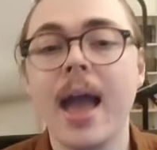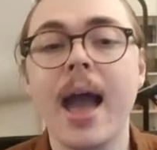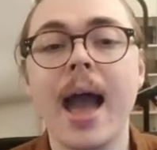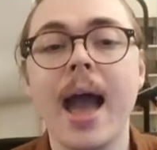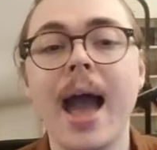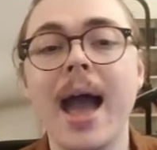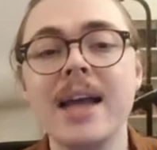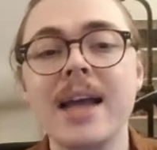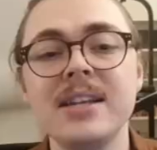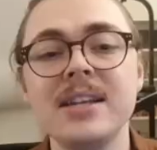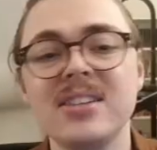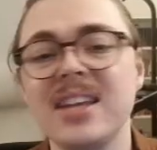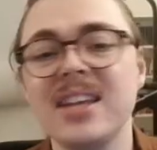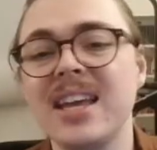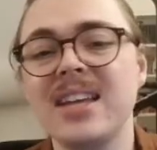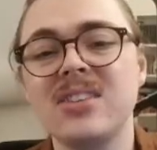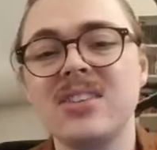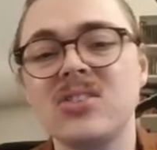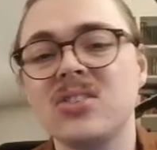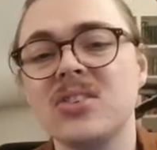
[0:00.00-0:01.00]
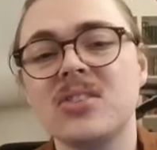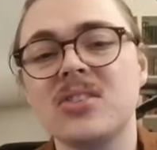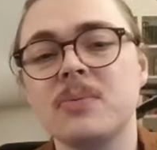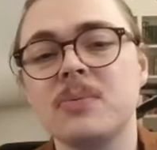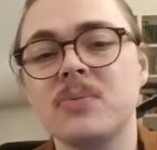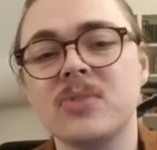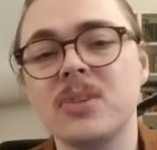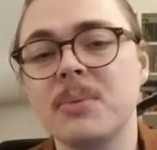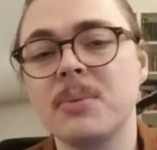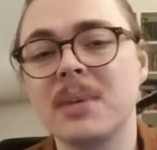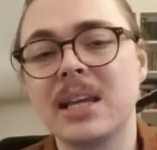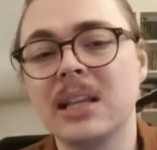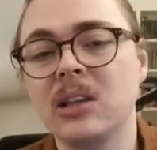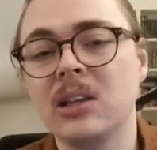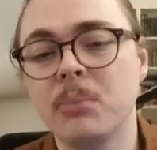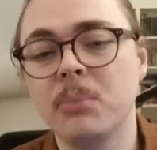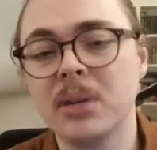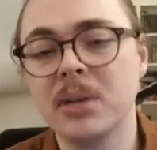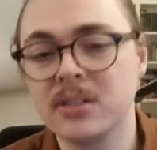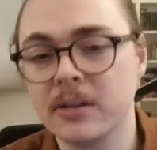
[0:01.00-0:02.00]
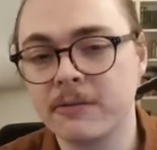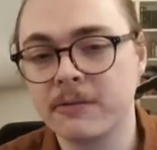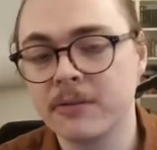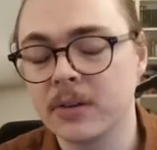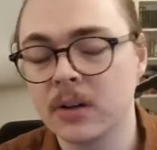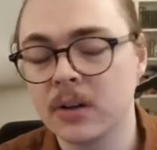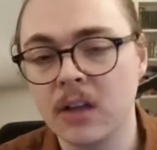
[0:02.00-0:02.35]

And it's just something a little bit different.